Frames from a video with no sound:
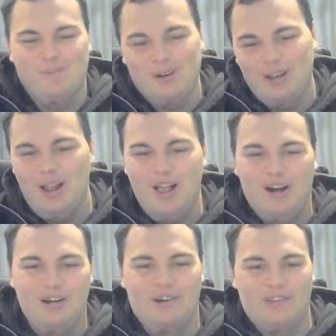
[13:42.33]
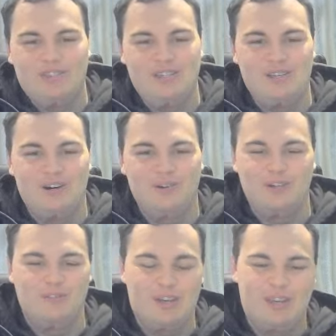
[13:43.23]
But I don't see
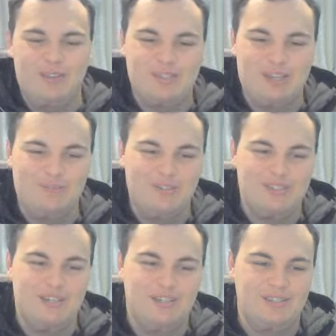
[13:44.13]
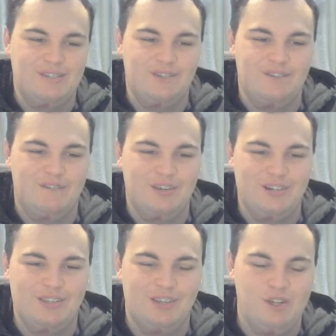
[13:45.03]
Colgan making the same mistakes on the feet. I
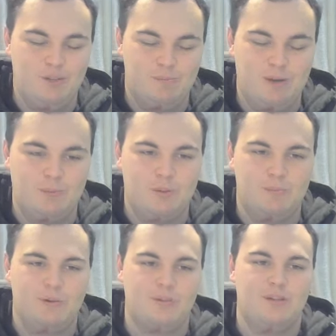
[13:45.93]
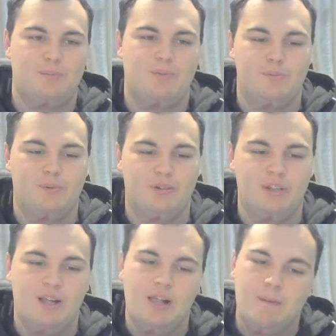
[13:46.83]
think he should be able to box up the boat,
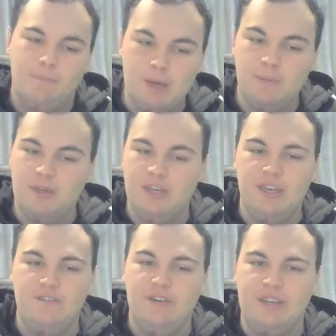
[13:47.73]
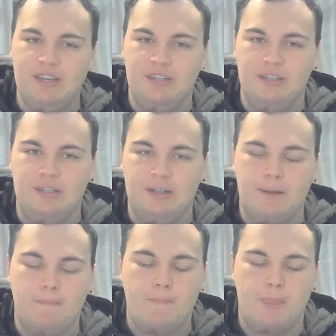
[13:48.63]
maybe even getting
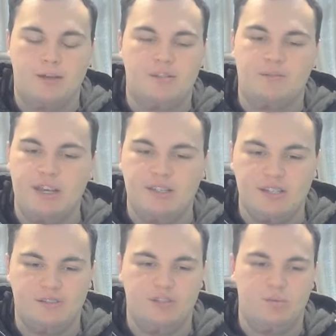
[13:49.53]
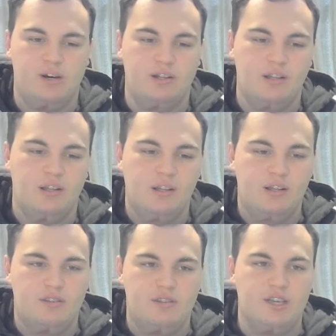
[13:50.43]
uh, some takedowns as well.
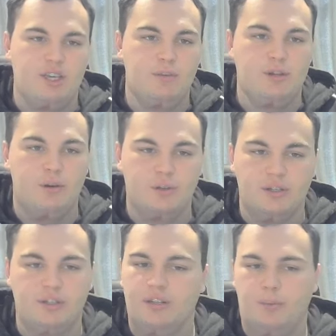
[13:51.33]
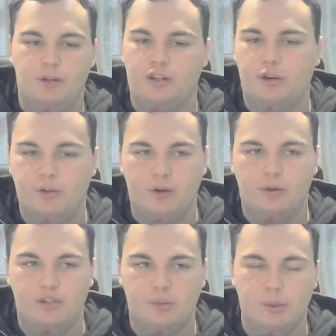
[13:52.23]
So yeah, give me Colgan. I'm gonna go with
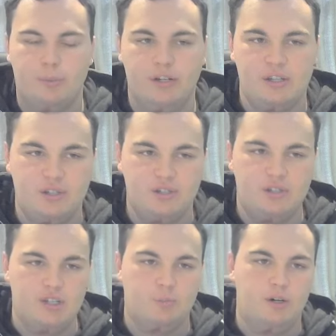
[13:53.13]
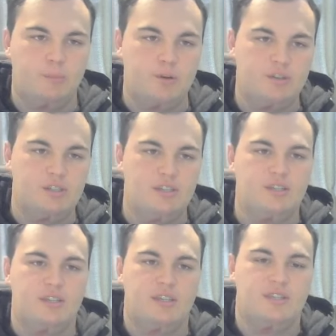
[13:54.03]
Colgan to win by decision as well because it is
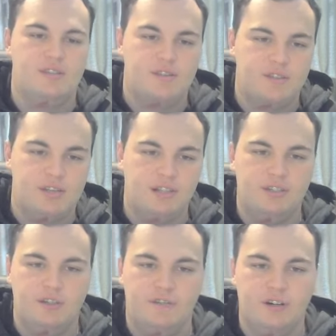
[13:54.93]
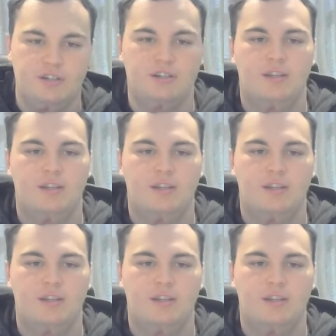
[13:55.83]
against another talented fighter.